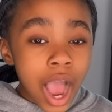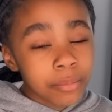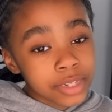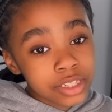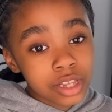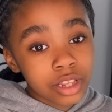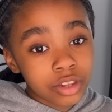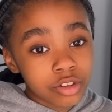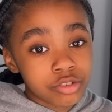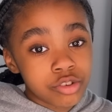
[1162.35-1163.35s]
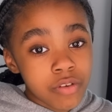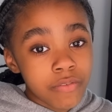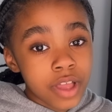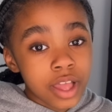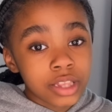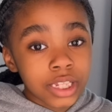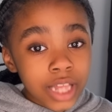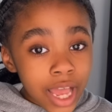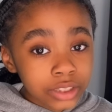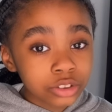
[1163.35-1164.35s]
I'm just telling the truth. The
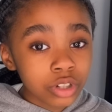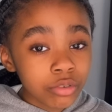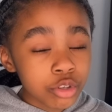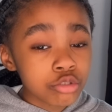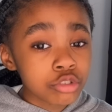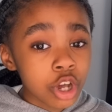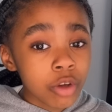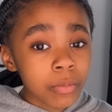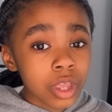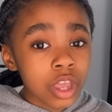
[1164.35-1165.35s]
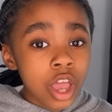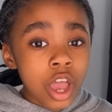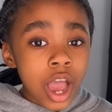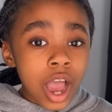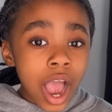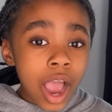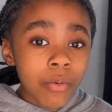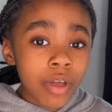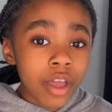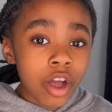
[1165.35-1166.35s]
last story you told me, I
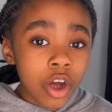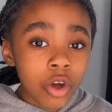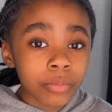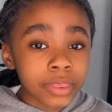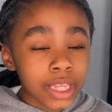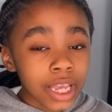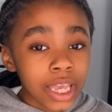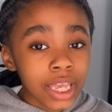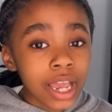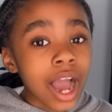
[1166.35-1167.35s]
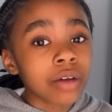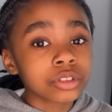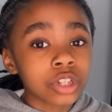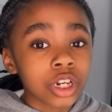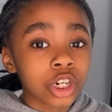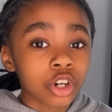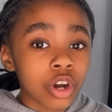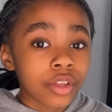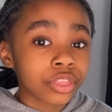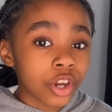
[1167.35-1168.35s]
went home thinking I was going to
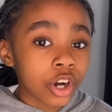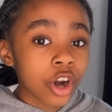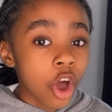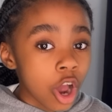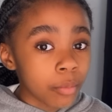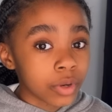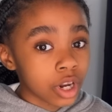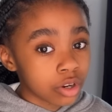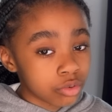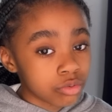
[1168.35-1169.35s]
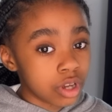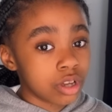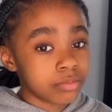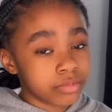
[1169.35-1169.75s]
grow a third arm when I grew up.